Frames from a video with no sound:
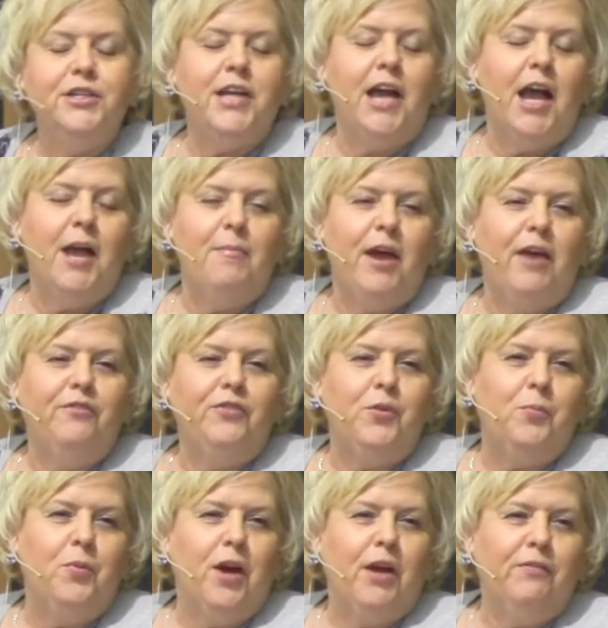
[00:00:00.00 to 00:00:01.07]
time after
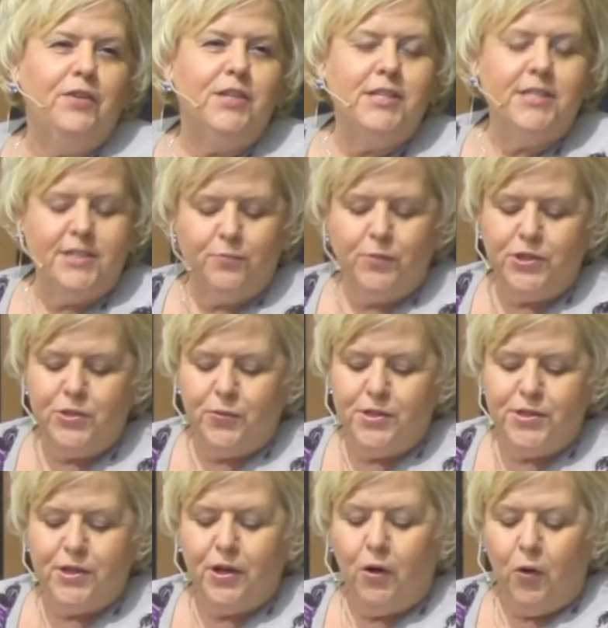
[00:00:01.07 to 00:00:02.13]
breakfast, which
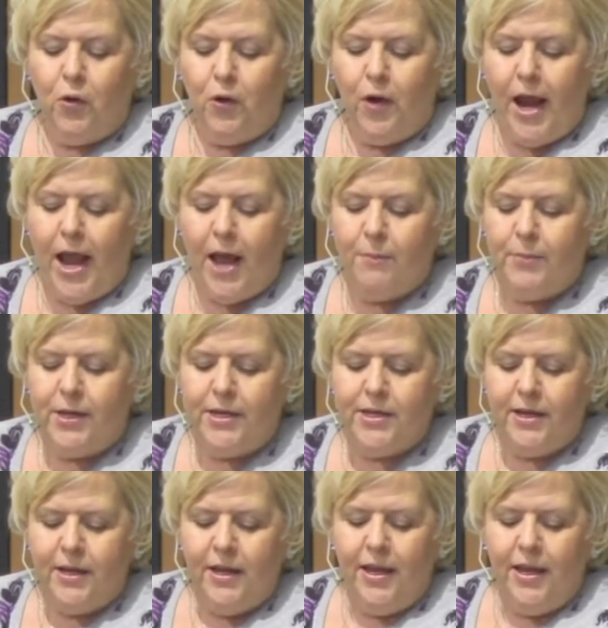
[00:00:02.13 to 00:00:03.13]
was her habit